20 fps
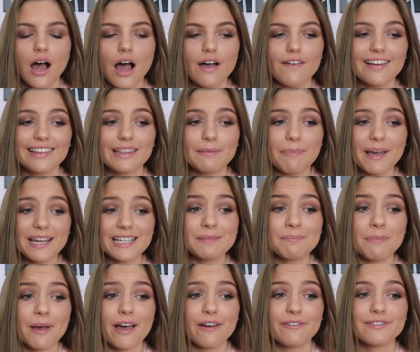I've had the
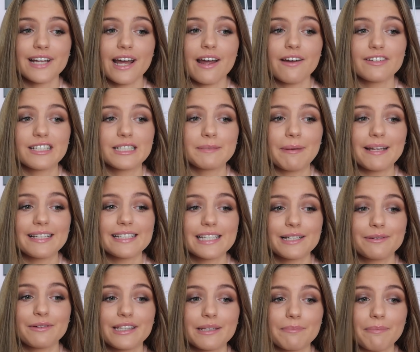best birthday, I've spent
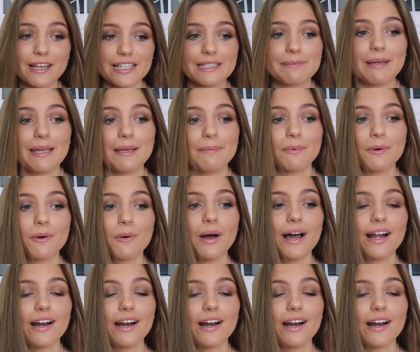it with the best people,